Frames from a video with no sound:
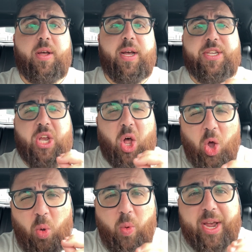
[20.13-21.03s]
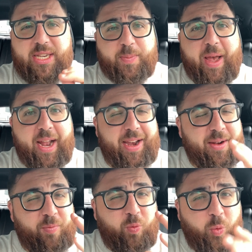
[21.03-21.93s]
has always been
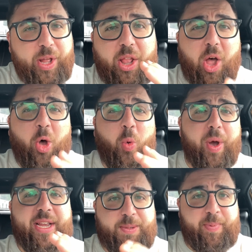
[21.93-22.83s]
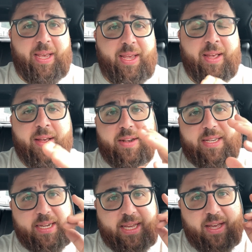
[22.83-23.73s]
and will always be
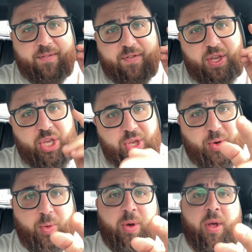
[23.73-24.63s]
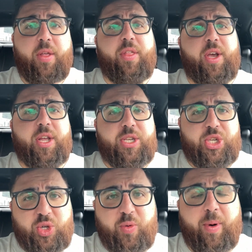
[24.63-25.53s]
to give you, the
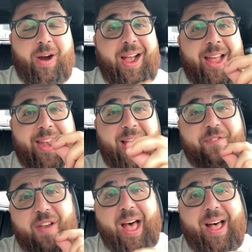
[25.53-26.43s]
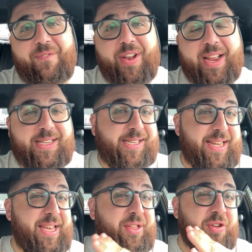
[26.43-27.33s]
consumer, enough confidence
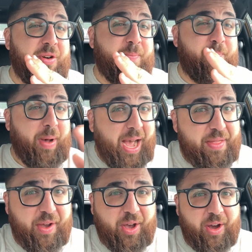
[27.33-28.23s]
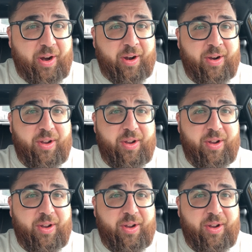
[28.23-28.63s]
to either buy the car